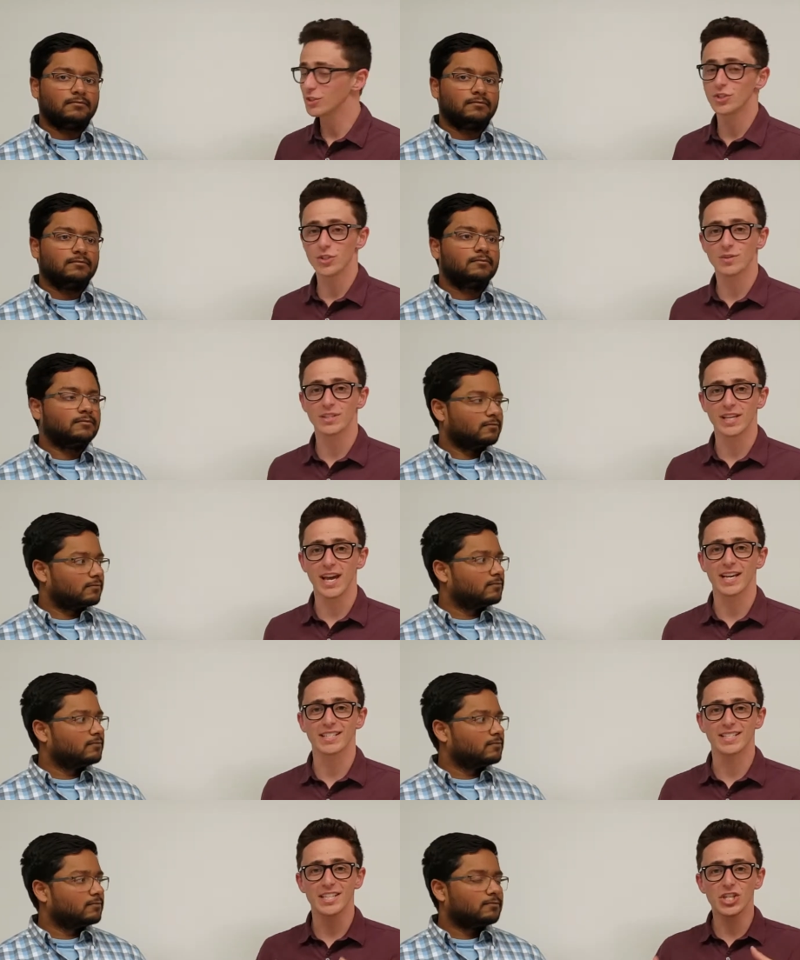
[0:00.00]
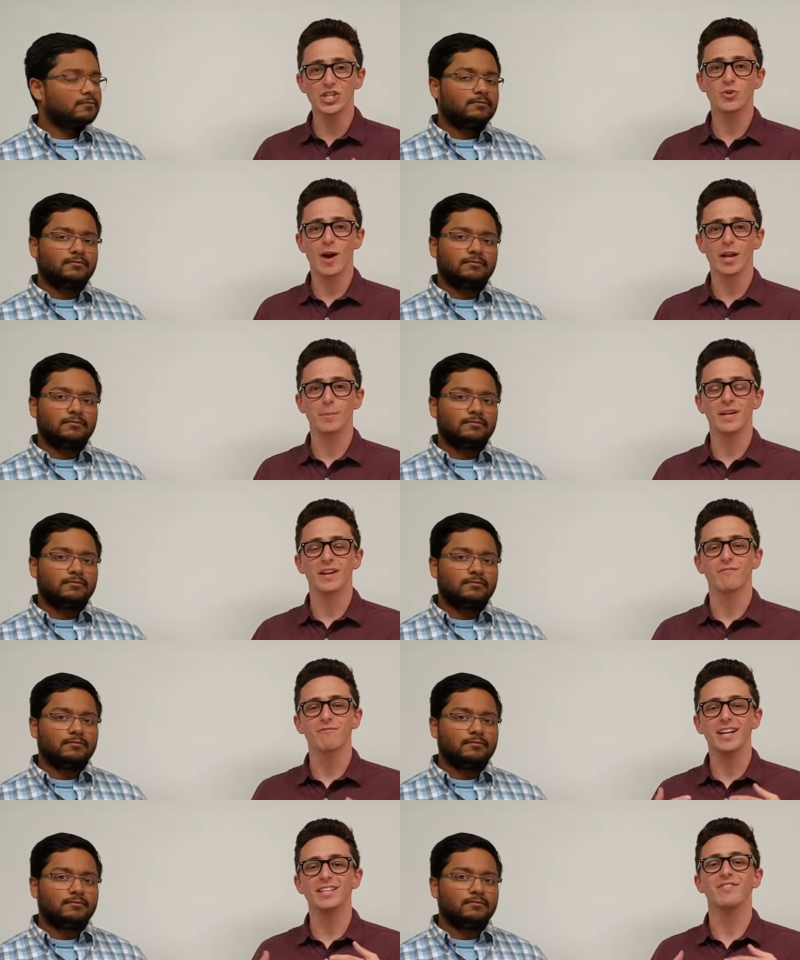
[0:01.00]
Speaker 1: to do today is teach you how to be an
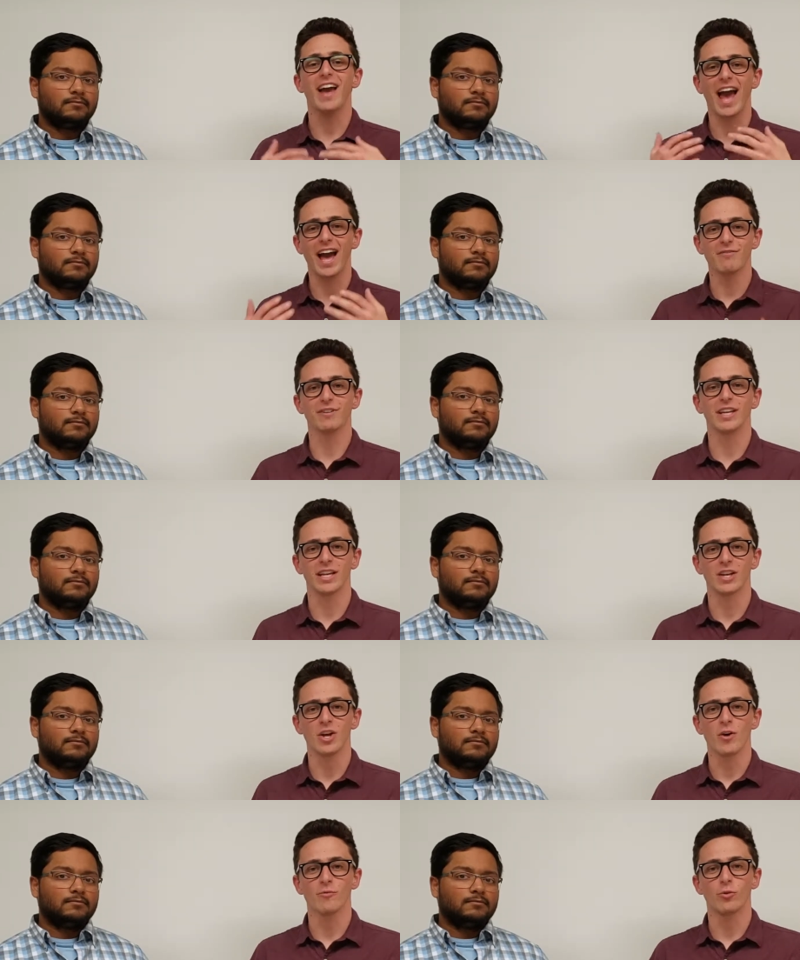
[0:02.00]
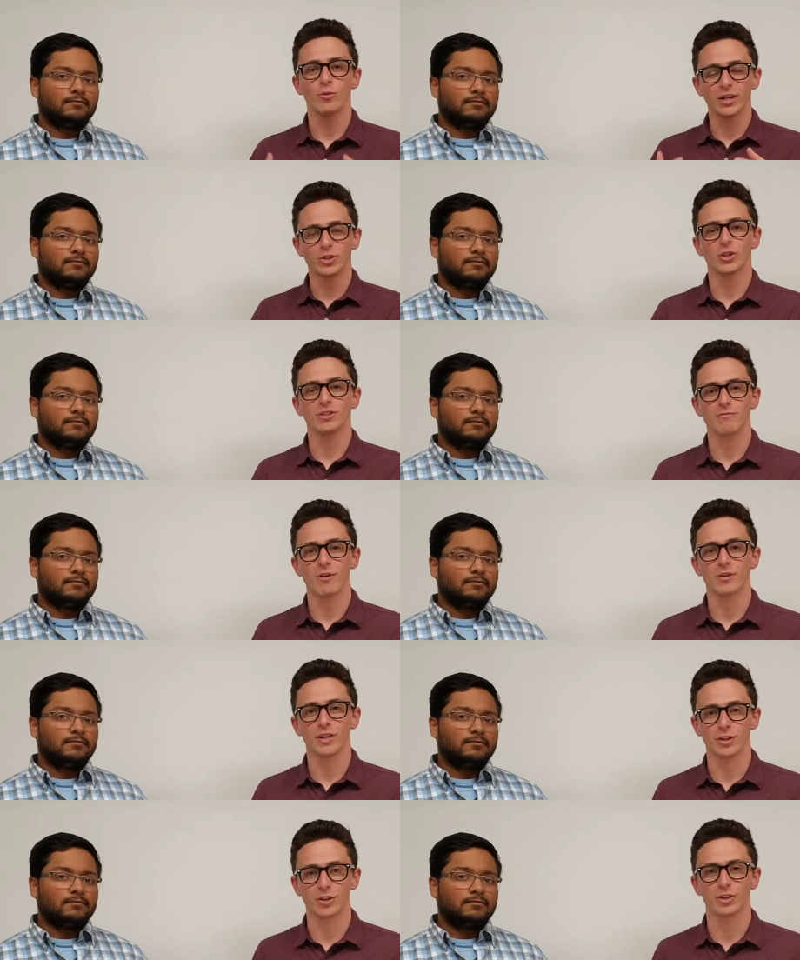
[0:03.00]
effective advocate for ranked choice
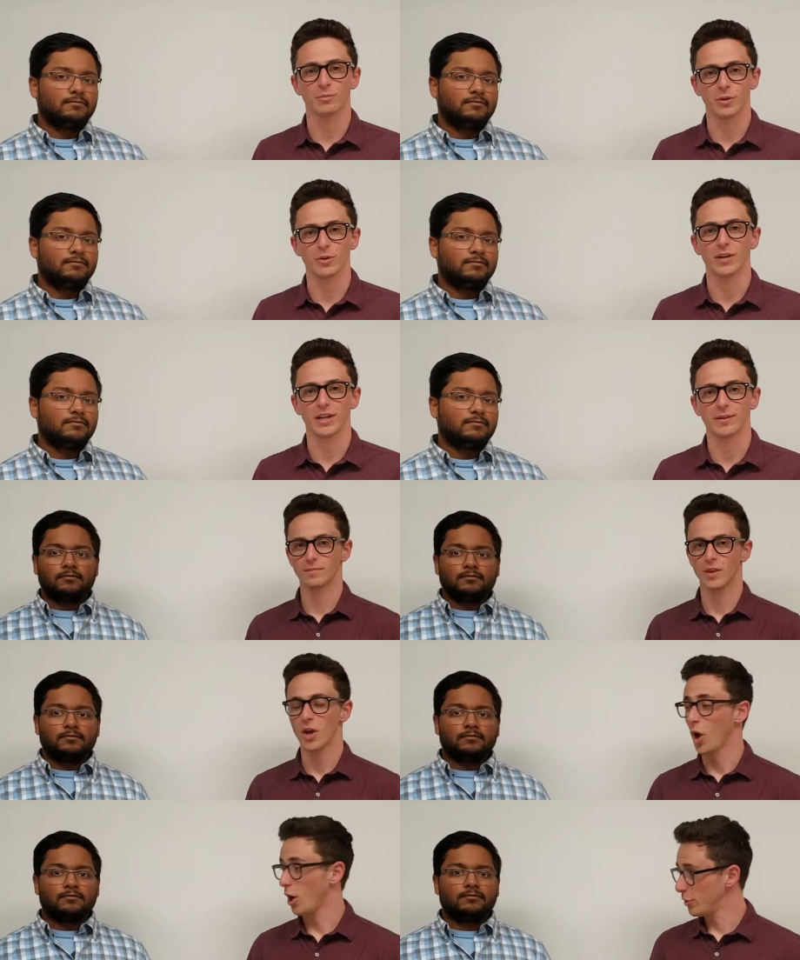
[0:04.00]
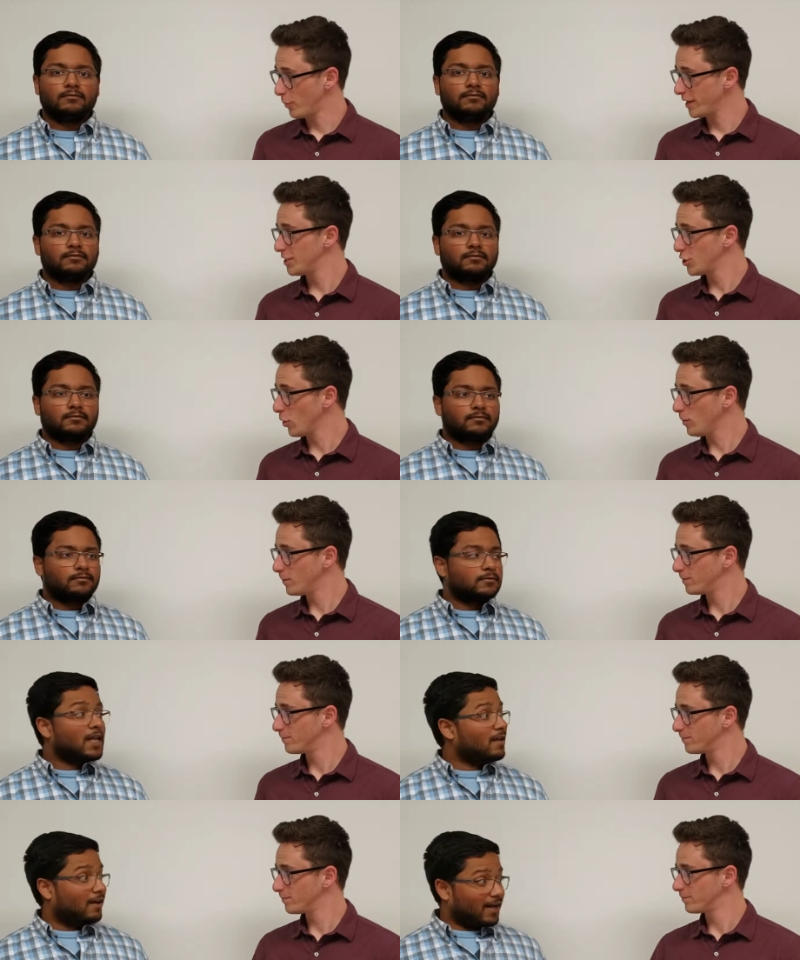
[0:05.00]
voting in your community. Are you ready, Joel?
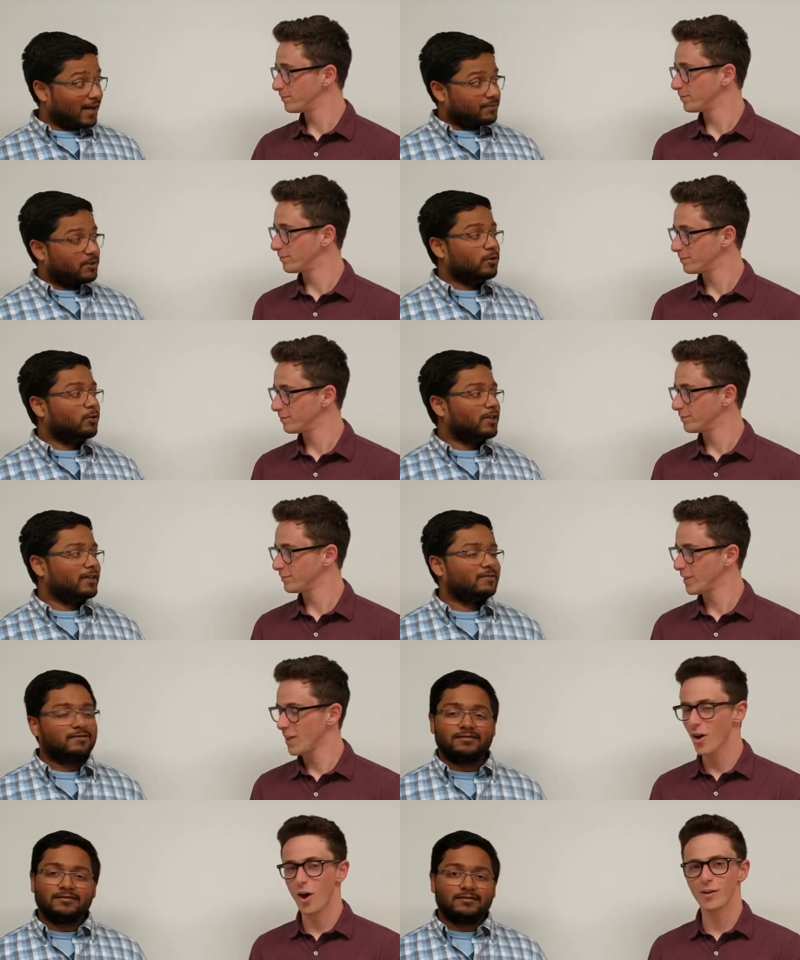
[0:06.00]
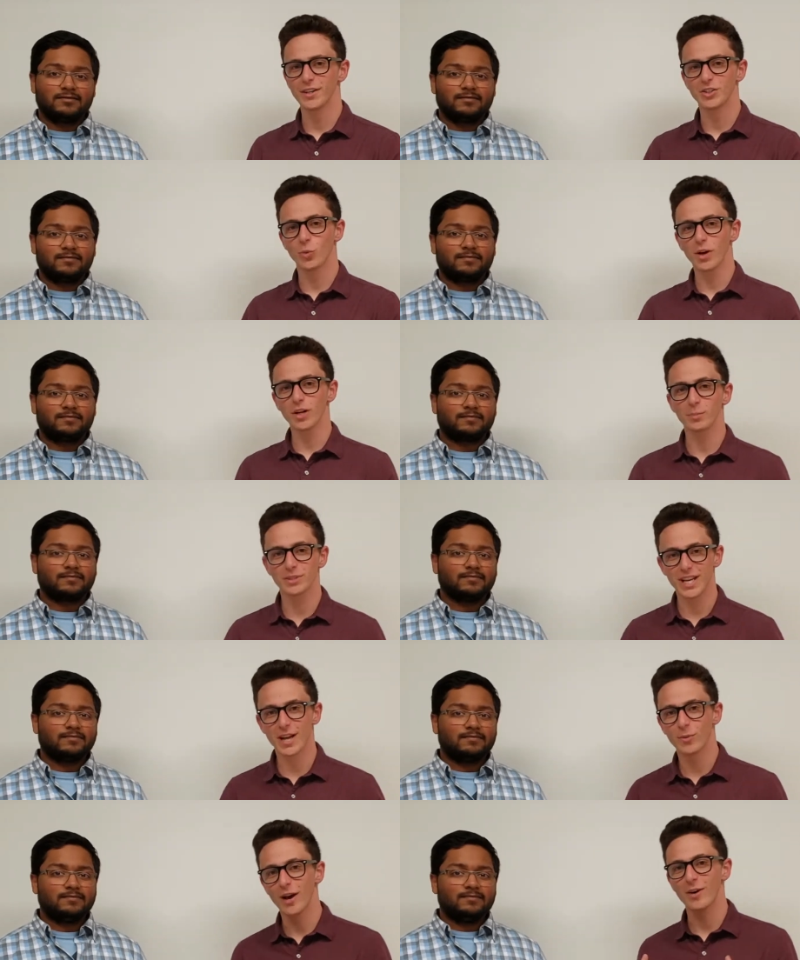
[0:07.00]
Speaker 2: Absolutely.
Speaker 1: All right, so we're going to
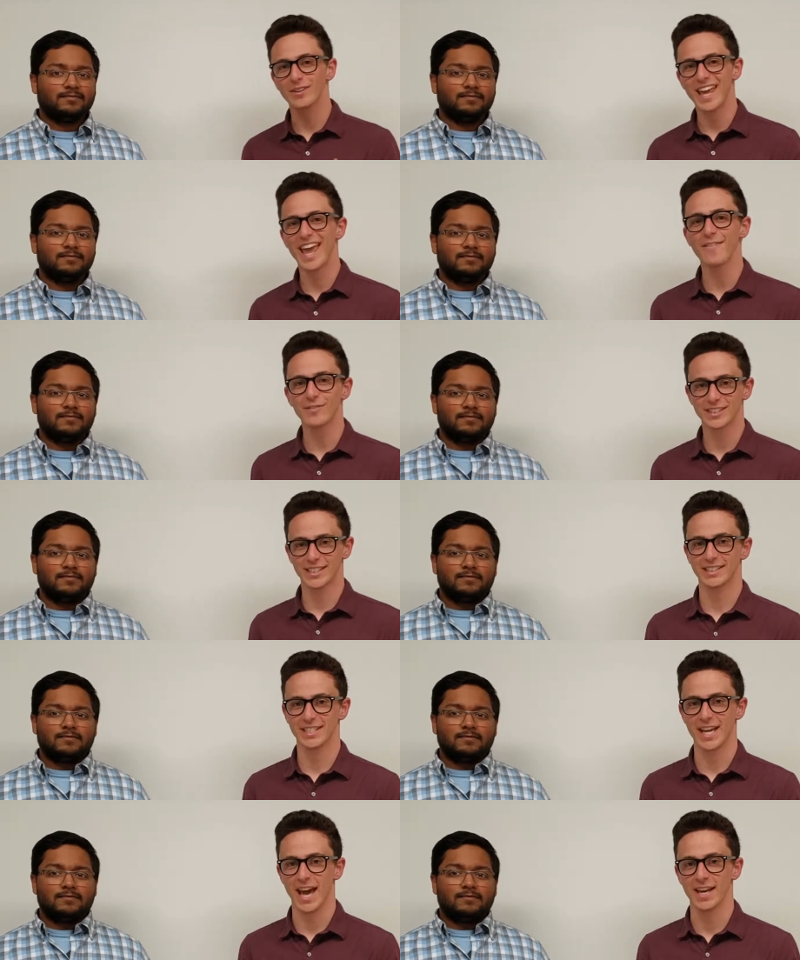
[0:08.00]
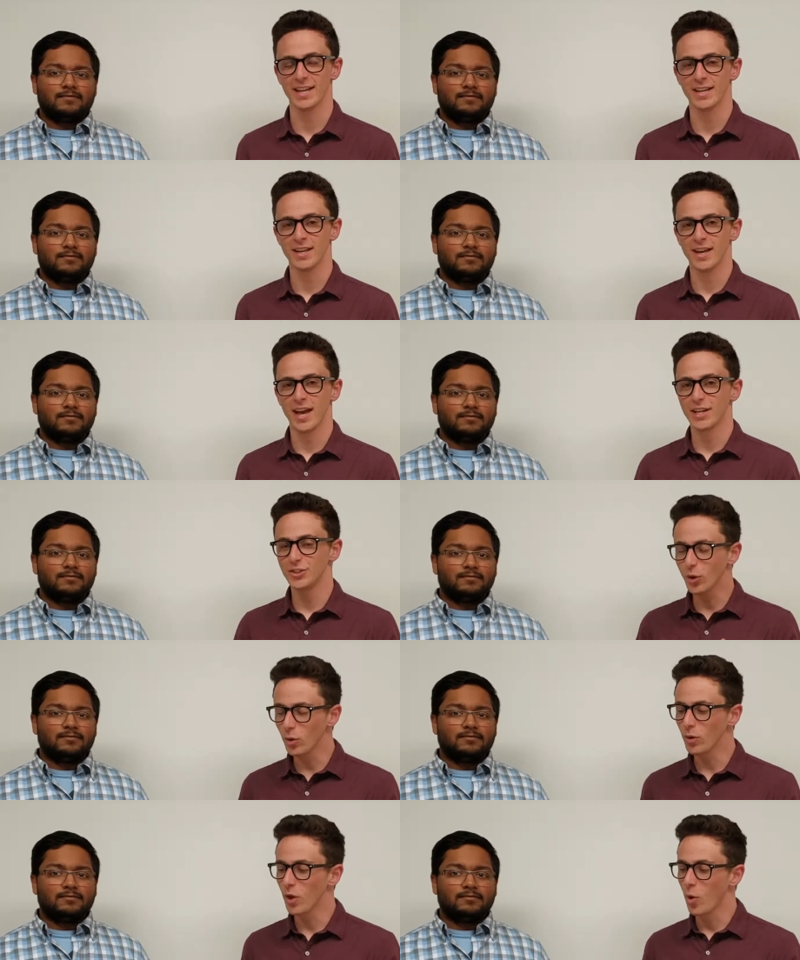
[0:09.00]
pretend we're out canvassing today. And
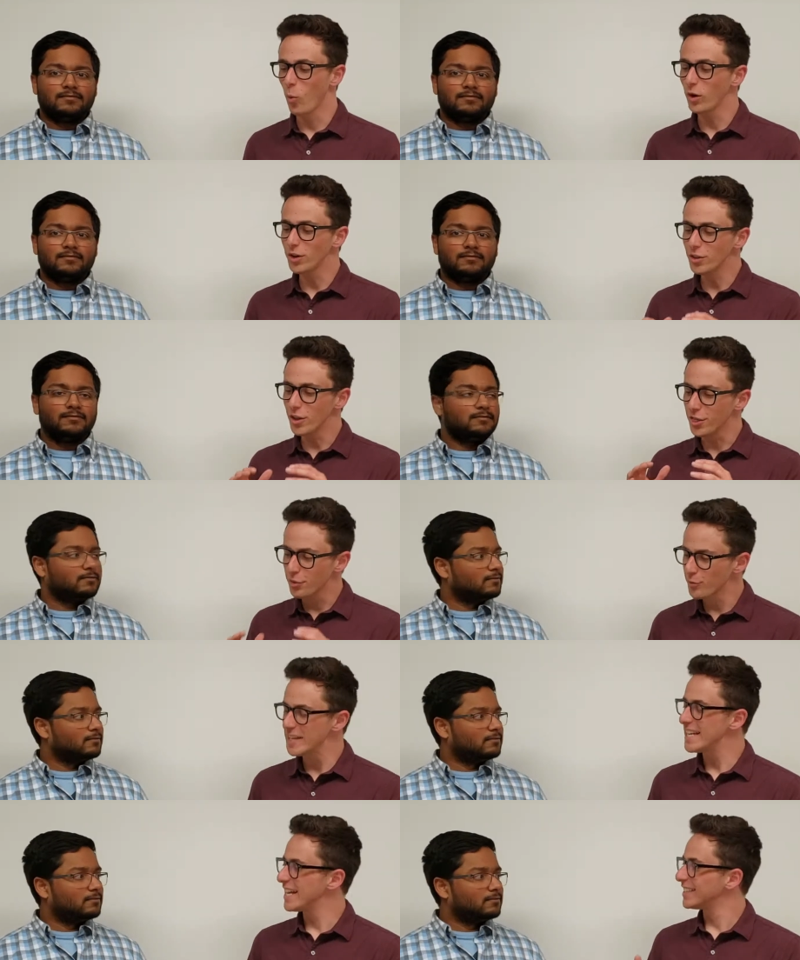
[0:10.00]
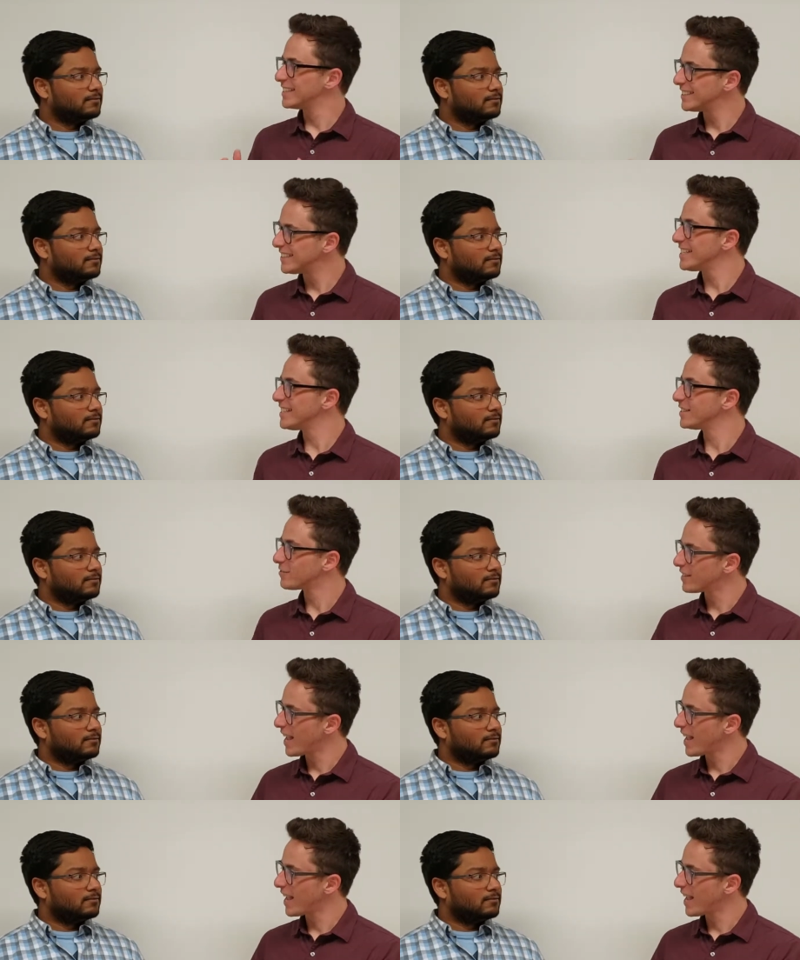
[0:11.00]
Joel, what are the three C's of